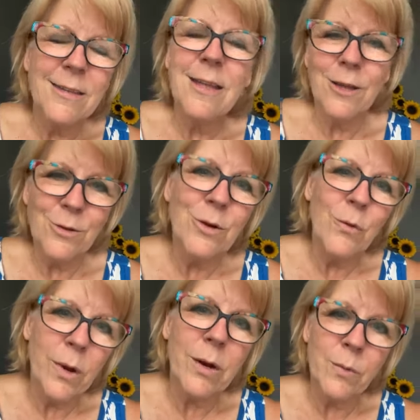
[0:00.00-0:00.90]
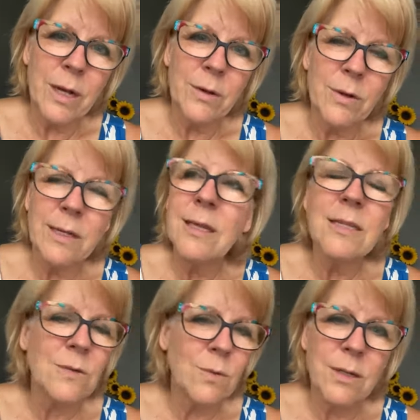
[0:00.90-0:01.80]
that you don't wear a wedding ring.
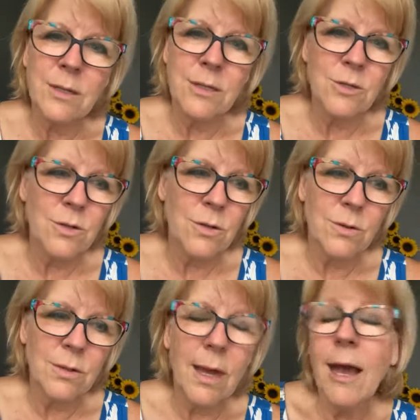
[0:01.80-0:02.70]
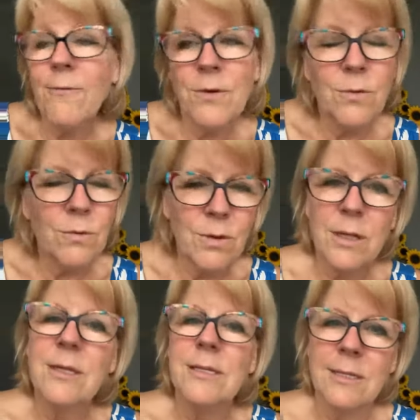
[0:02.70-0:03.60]
That's really the truth. I feel
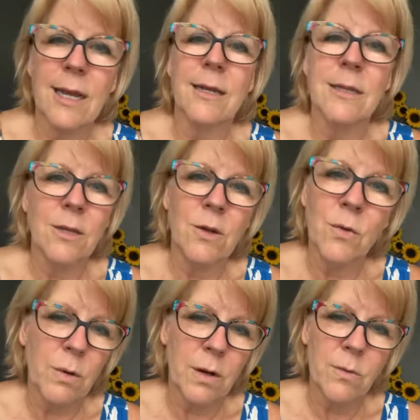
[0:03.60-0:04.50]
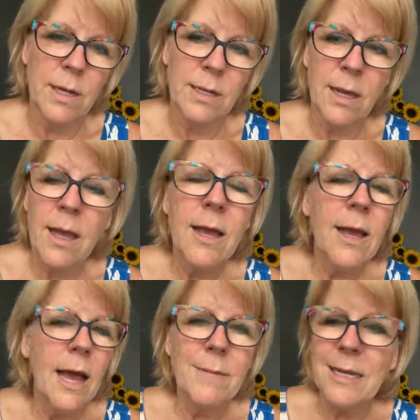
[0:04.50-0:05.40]
really sad that you don't wear one.
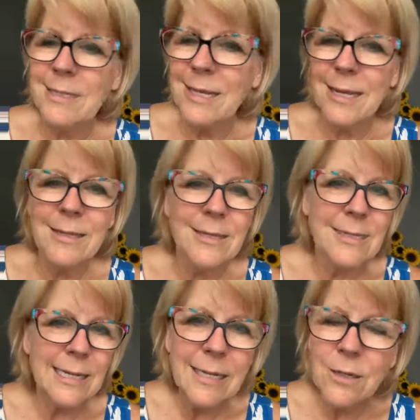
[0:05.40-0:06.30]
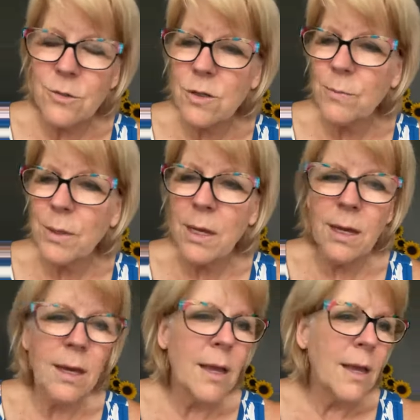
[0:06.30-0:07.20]
I'm not saying this to guilt trip you.
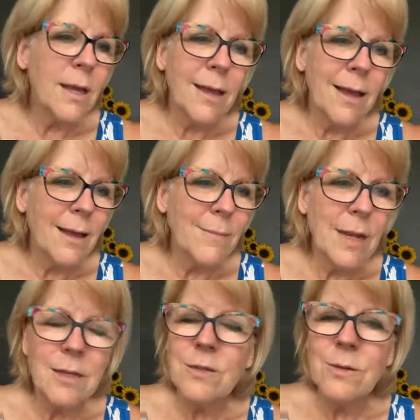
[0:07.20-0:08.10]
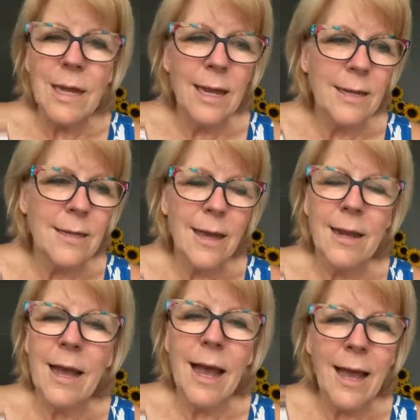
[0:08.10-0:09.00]
I'm not doing any of
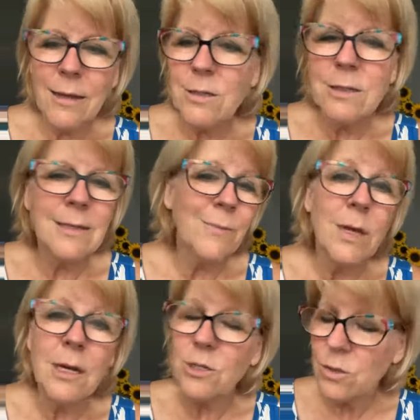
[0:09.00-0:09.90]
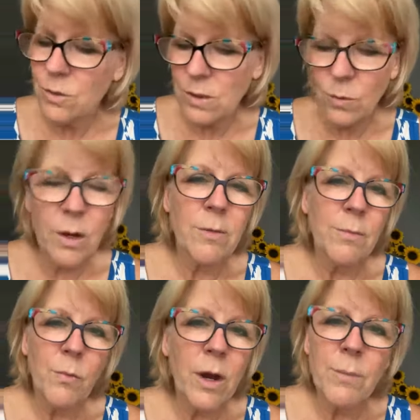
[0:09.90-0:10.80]
that. I just am going to choose to
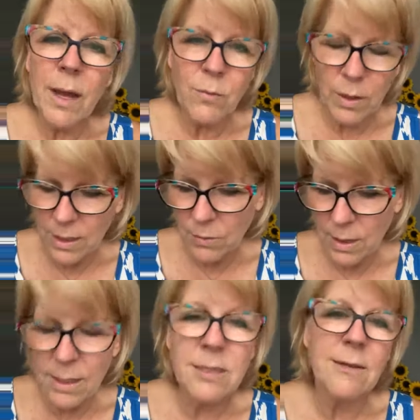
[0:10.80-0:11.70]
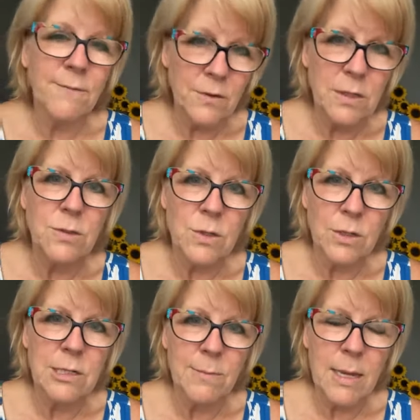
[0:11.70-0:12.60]
wear, wear my wedding ring because it feels
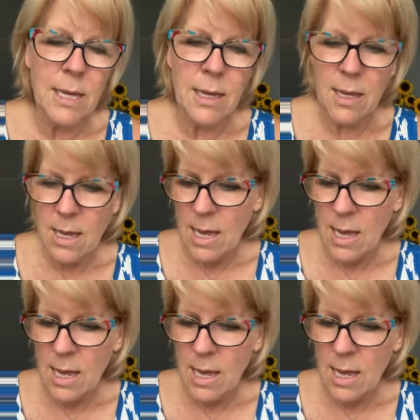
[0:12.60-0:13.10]
good to me.